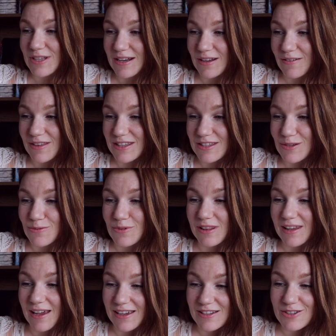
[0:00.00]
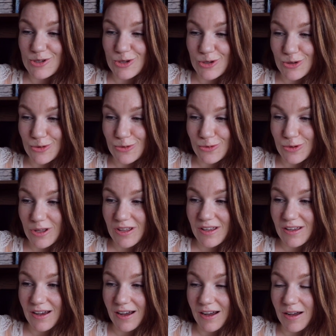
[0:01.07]
any of these you would like to
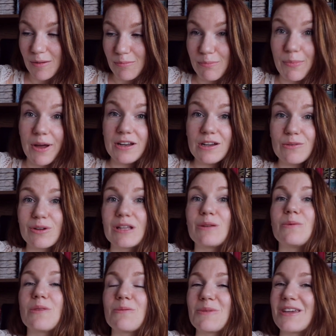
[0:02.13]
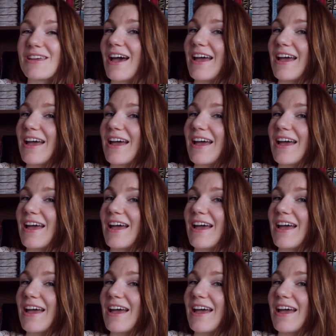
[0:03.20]
buddy read with me.